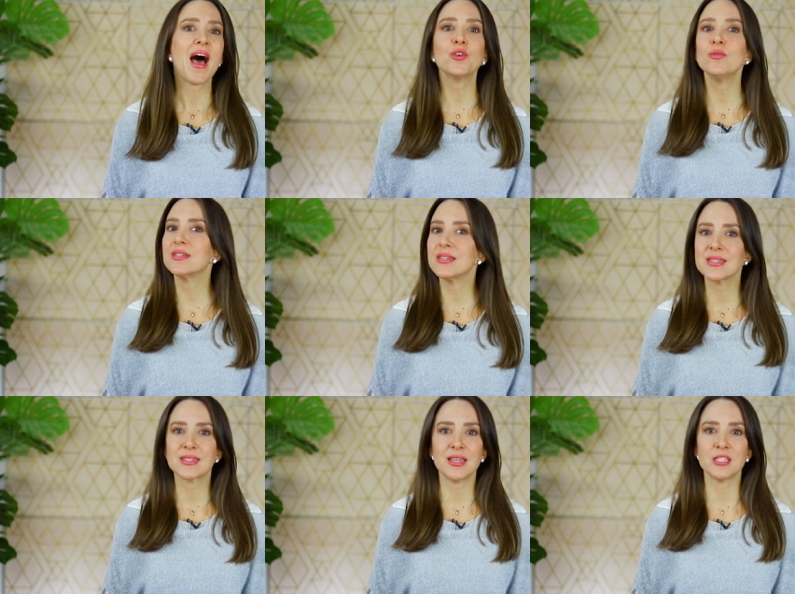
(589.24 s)
and you
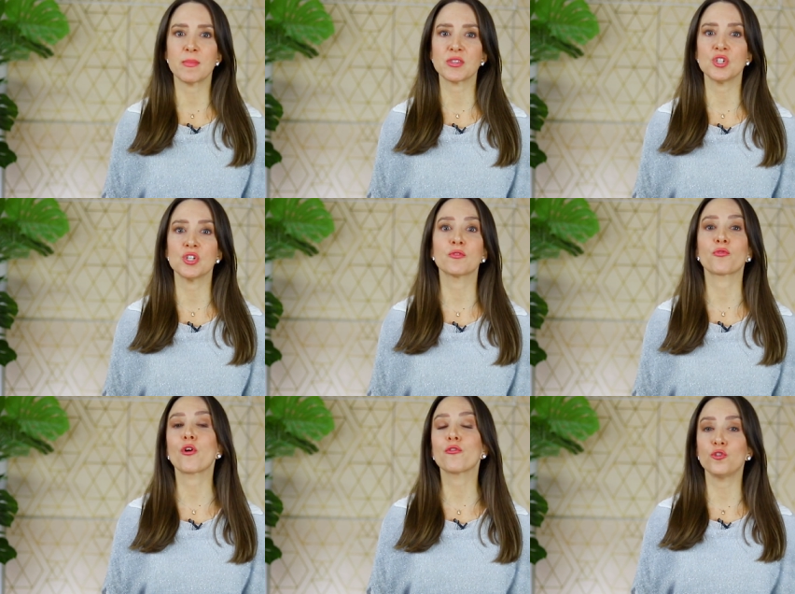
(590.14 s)
didn't see his messages
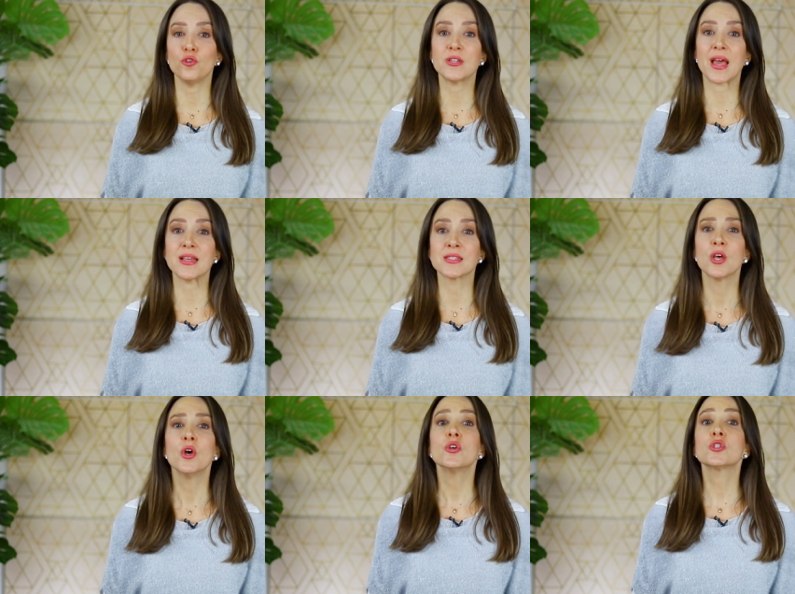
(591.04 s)
for a few days,
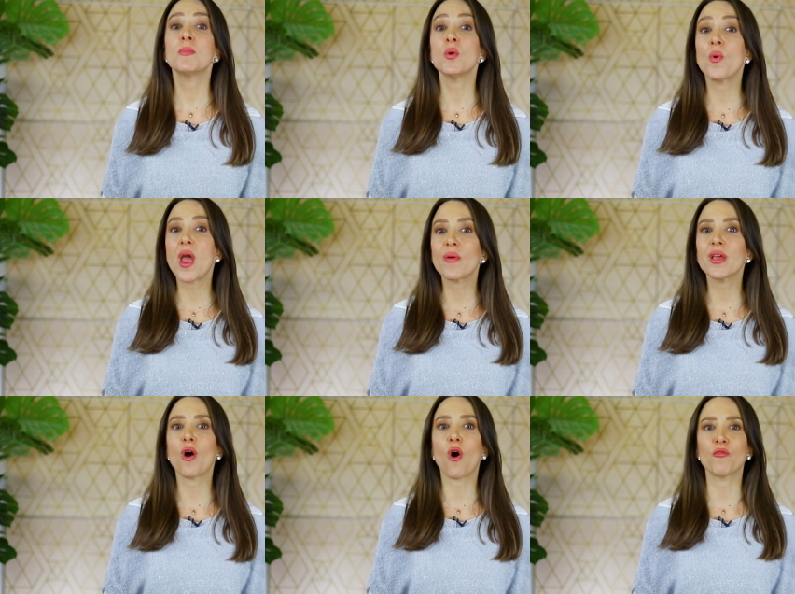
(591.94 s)
so be
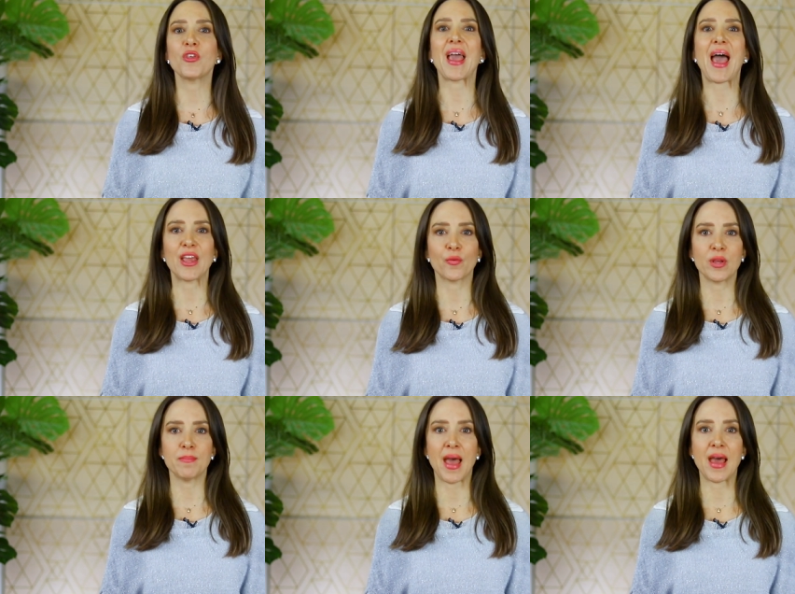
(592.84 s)
wary of the
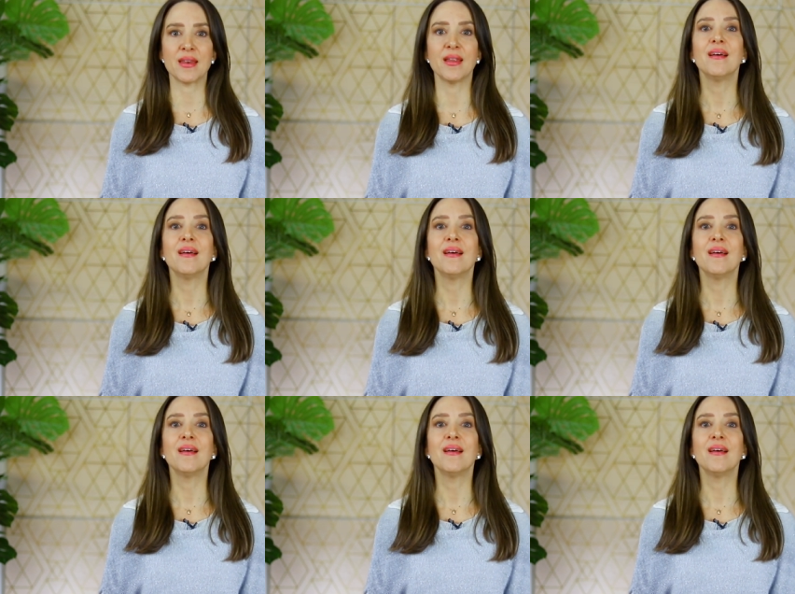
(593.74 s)
angry man.